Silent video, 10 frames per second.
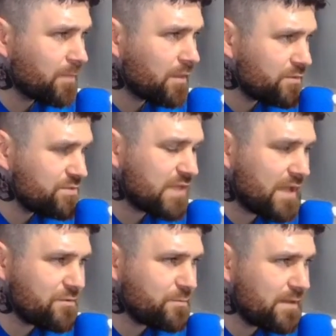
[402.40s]
Chris
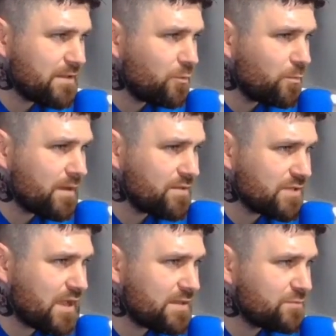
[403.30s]
Davies being a young
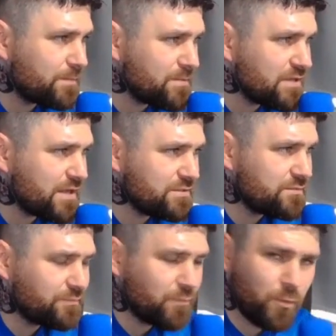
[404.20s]
manager and his
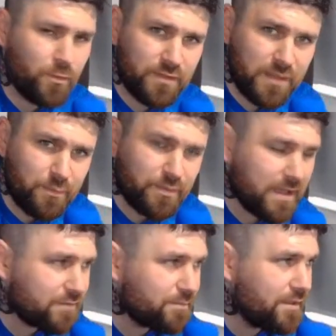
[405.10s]
reputation for the youth
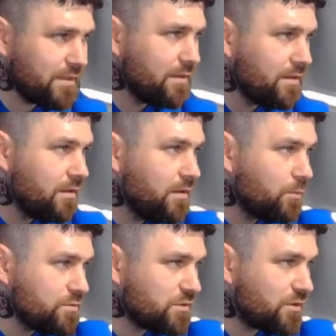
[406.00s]
academy,
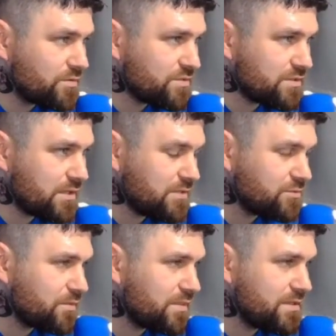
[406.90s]
would you like to see
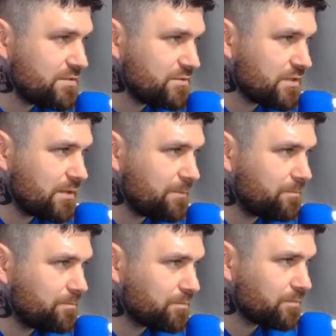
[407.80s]
some of these
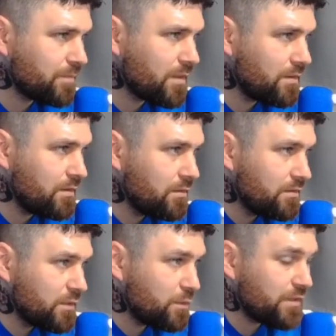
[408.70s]

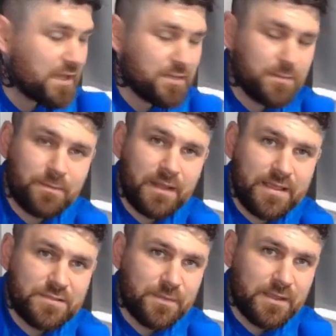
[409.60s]
youth academy
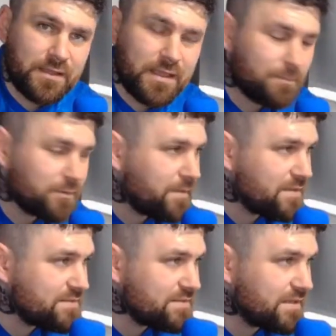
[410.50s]
players being
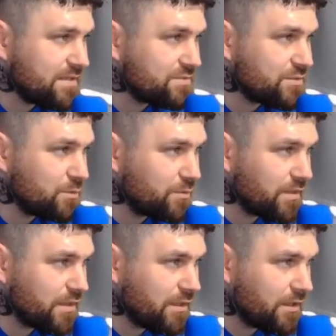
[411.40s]
implemented into
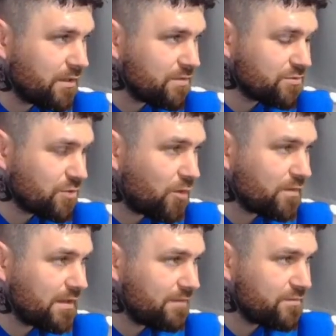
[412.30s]
the starting
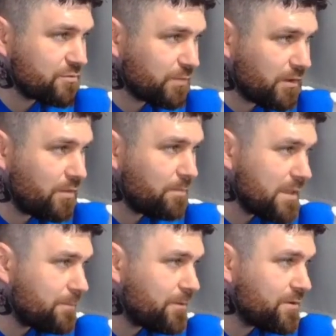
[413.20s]
11 as well?
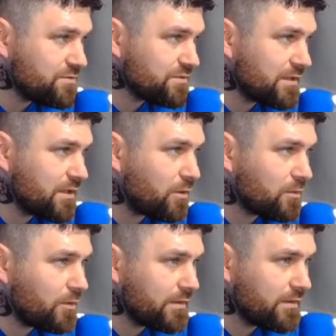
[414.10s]
Me personally, I'd
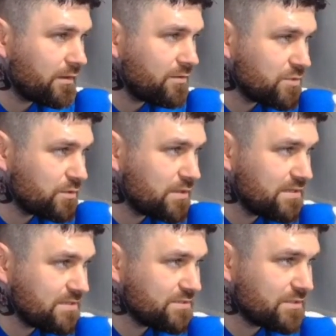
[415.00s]
like Junior
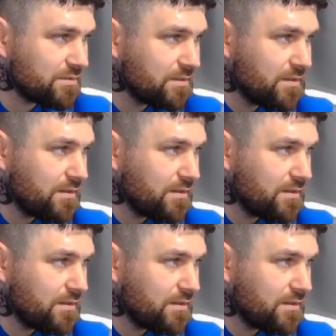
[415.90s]
Dixon.